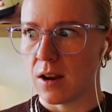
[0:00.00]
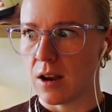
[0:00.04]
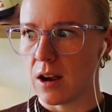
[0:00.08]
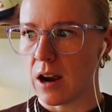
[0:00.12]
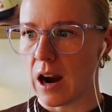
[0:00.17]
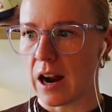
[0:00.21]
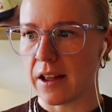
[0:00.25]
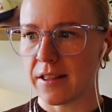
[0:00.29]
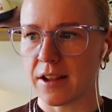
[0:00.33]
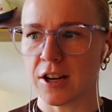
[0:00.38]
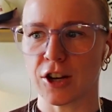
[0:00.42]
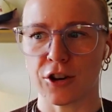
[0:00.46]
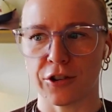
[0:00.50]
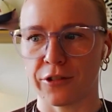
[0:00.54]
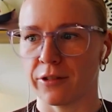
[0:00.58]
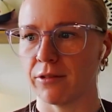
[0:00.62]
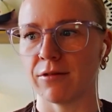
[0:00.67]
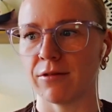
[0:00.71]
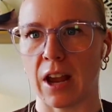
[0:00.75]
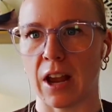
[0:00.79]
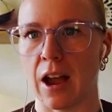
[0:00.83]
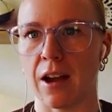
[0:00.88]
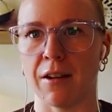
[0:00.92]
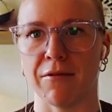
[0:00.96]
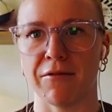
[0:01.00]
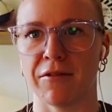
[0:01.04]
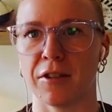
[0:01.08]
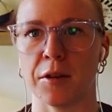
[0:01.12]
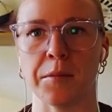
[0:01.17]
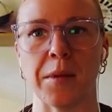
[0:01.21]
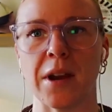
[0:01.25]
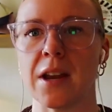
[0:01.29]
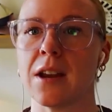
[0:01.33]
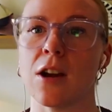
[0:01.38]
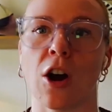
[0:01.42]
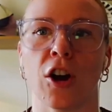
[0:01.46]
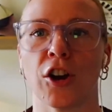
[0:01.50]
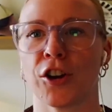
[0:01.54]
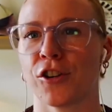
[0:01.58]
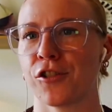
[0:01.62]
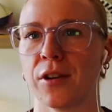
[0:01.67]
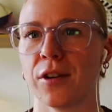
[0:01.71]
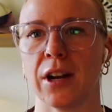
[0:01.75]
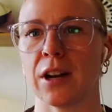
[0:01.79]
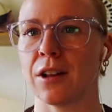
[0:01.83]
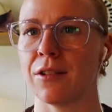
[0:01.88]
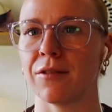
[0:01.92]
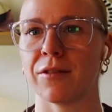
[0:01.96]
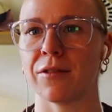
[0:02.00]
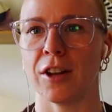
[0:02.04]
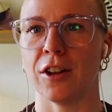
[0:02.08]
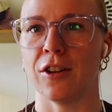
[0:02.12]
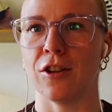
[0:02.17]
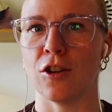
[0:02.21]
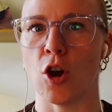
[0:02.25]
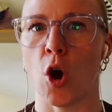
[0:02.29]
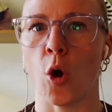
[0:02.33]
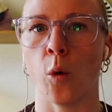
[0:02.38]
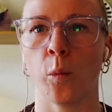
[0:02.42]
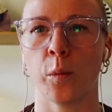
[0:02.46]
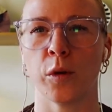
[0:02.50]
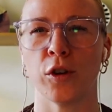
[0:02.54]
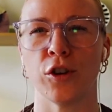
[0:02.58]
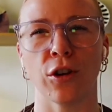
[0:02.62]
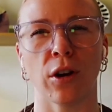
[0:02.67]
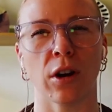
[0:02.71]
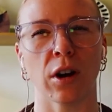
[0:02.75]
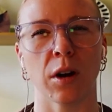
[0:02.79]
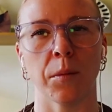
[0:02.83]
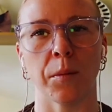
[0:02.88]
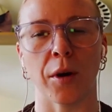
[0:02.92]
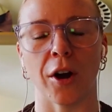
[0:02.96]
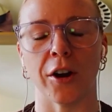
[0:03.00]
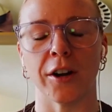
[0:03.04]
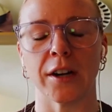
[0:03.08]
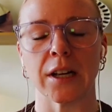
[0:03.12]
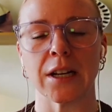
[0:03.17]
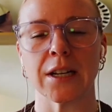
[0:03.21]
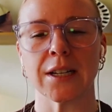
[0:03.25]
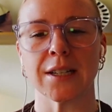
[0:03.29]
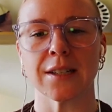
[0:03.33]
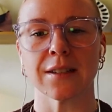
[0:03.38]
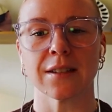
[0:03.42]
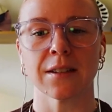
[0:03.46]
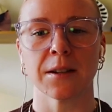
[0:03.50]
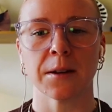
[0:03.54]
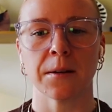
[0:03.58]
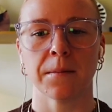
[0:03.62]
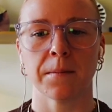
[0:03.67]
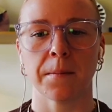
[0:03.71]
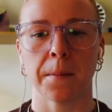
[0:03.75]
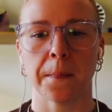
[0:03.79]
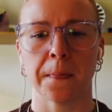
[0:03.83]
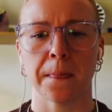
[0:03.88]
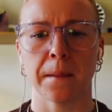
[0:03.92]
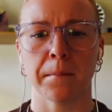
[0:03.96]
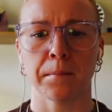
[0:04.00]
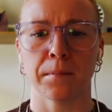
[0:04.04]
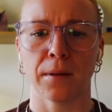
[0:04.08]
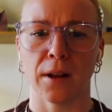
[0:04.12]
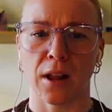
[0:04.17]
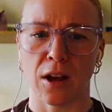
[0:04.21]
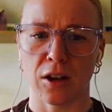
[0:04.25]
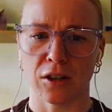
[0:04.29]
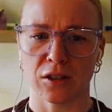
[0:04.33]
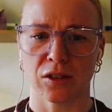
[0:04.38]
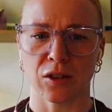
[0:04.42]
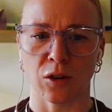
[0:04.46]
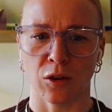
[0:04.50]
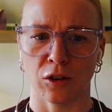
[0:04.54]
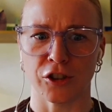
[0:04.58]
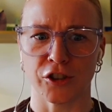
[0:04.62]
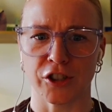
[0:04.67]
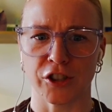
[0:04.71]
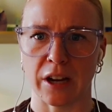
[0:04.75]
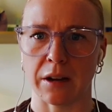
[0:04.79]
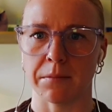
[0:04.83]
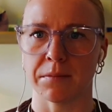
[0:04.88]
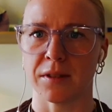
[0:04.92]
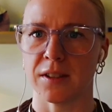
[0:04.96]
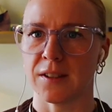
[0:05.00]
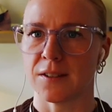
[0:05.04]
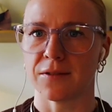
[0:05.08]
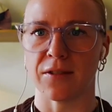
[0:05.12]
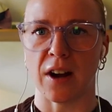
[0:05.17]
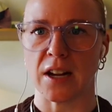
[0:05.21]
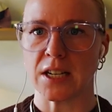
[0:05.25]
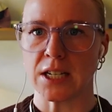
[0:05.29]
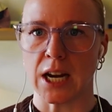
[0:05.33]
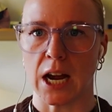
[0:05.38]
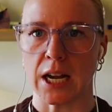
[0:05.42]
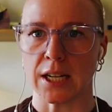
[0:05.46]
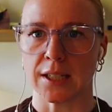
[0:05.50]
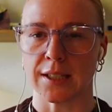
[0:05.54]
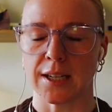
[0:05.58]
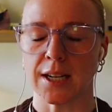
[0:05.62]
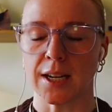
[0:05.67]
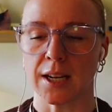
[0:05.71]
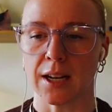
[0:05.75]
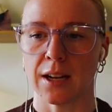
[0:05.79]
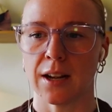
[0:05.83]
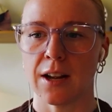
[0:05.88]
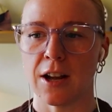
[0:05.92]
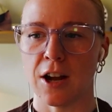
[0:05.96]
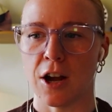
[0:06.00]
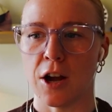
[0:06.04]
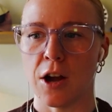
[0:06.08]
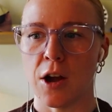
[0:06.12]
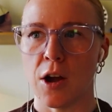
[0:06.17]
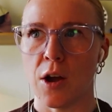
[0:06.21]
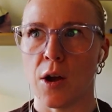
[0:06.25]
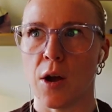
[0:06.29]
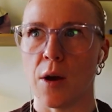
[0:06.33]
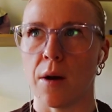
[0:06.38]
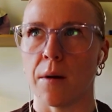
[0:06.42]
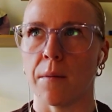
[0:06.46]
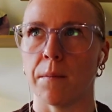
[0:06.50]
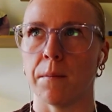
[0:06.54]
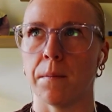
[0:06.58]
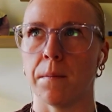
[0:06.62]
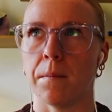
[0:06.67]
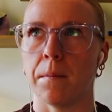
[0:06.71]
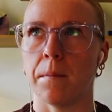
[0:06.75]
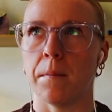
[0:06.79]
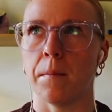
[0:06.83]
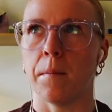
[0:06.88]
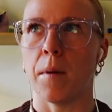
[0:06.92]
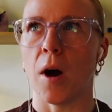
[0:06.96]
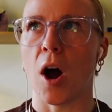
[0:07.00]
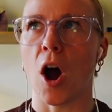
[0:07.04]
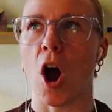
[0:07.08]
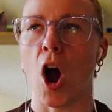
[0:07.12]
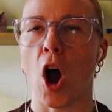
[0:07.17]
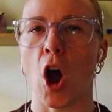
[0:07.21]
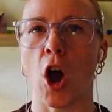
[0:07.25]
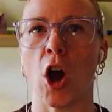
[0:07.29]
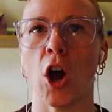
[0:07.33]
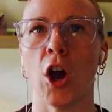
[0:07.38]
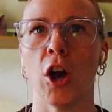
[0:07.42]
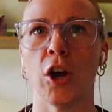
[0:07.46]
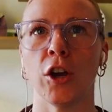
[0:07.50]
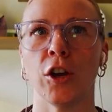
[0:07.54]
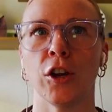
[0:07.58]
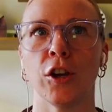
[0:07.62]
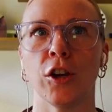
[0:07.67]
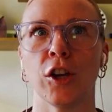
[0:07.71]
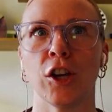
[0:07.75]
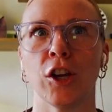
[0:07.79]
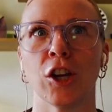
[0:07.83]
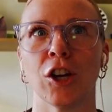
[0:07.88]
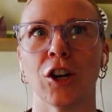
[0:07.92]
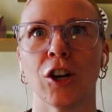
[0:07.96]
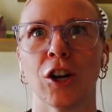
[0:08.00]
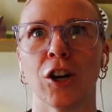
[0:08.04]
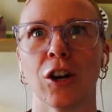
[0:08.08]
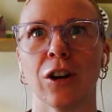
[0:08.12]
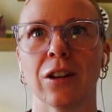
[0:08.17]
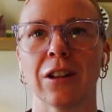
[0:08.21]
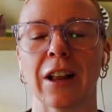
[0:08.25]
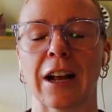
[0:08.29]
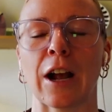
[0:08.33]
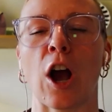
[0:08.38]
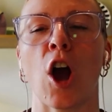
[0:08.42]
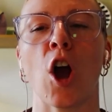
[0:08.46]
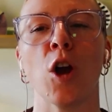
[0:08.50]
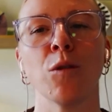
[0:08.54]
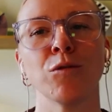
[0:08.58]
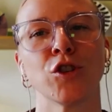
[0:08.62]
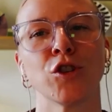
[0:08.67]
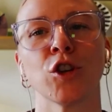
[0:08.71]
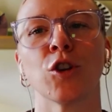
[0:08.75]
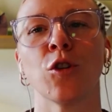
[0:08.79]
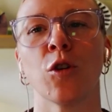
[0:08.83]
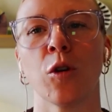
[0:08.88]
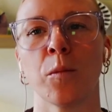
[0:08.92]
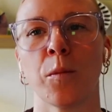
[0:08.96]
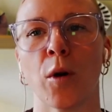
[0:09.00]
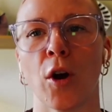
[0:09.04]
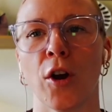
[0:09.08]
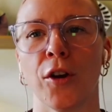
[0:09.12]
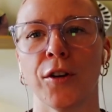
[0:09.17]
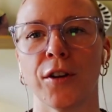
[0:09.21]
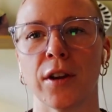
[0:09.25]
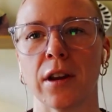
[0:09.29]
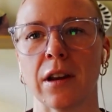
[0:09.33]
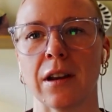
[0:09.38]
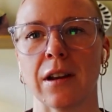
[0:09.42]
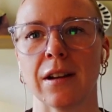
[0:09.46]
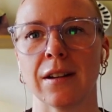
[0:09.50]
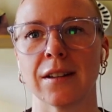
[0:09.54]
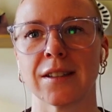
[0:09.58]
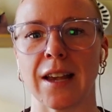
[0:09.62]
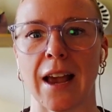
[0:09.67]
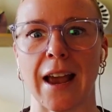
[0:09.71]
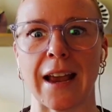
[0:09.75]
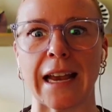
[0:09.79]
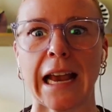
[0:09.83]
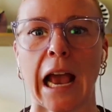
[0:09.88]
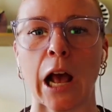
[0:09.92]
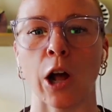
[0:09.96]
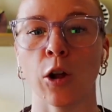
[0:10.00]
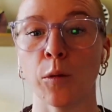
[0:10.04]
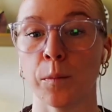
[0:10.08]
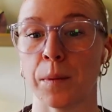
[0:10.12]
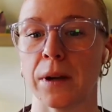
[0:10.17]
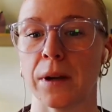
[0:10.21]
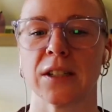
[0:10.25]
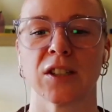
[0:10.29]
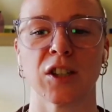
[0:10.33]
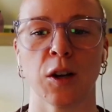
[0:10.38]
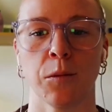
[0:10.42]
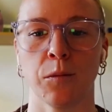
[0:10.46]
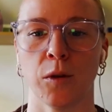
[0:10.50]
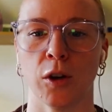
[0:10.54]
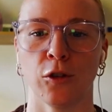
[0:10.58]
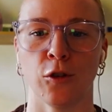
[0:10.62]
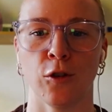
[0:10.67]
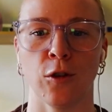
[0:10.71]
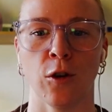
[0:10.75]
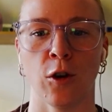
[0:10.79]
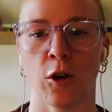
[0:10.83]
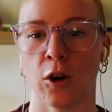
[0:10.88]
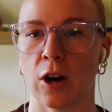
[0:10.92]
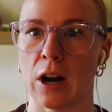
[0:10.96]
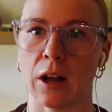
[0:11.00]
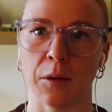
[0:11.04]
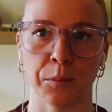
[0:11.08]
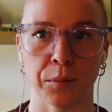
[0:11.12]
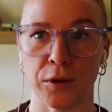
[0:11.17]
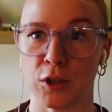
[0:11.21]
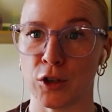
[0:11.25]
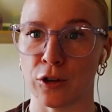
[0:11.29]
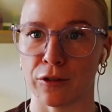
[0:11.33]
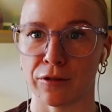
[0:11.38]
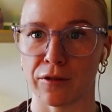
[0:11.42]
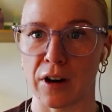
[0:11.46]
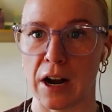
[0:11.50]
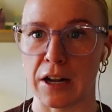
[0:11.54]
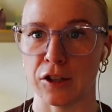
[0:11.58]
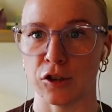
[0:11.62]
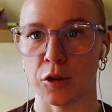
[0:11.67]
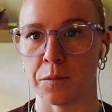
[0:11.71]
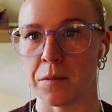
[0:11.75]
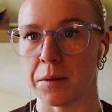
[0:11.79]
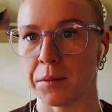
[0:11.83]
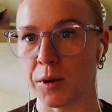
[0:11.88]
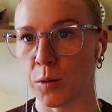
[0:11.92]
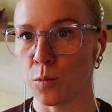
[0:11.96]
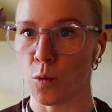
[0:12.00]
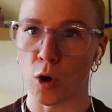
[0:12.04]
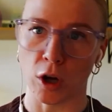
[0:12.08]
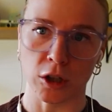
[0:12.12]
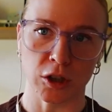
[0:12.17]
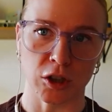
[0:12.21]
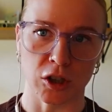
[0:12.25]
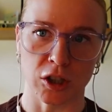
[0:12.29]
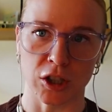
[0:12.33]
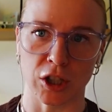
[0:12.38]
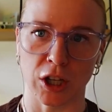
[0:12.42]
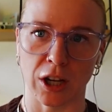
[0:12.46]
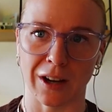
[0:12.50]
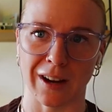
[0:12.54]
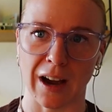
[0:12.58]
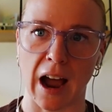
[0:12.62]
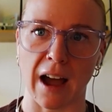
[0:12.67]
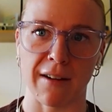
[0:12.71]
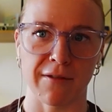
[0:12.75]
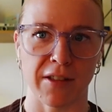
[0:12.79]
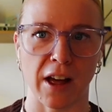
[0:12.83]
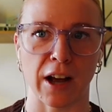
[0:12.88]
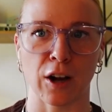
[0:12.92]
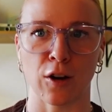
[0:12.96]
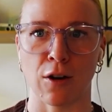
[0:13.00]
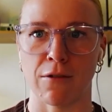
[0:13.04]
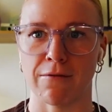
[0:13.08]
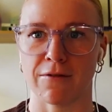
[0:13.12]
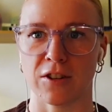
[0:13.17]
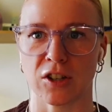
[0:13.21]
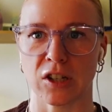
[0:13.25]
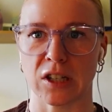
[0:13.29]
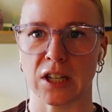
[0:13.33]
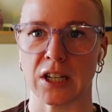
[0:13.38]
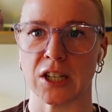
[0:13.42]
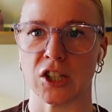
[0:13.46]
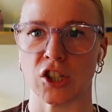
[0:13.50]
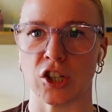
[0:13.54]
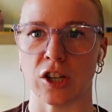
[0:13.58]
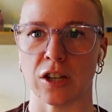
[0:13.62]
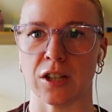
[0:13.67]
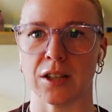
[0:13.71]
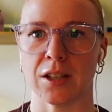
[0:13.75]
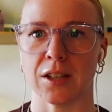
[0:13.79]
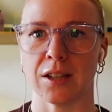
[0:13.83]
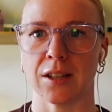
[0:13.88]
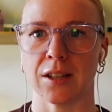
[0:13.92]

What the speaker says: I think, for me, how creative and open you are about it, plus all your tips is fantastic. But how would you go about, say, helping someone or helping your friends who maybe want to have that conversation?